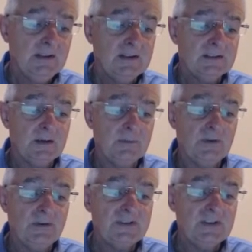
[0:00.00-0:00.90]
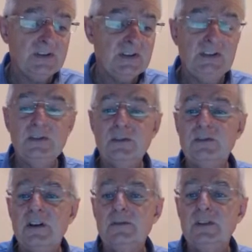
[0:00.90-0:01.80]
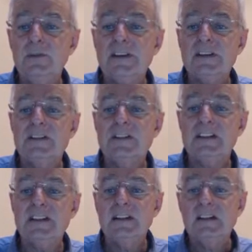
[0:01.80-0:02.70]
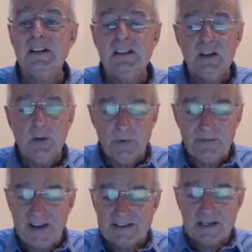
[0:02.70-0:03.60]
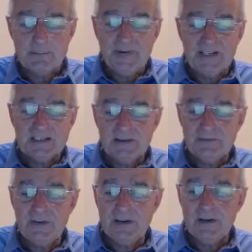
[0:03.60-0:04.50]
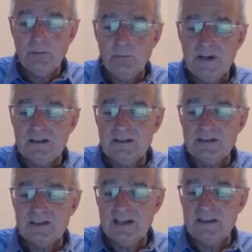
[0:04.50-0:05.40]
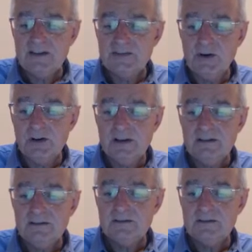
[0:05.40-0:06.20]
So we're on to the Euro USD. We've had a bit of weakness in the dollar.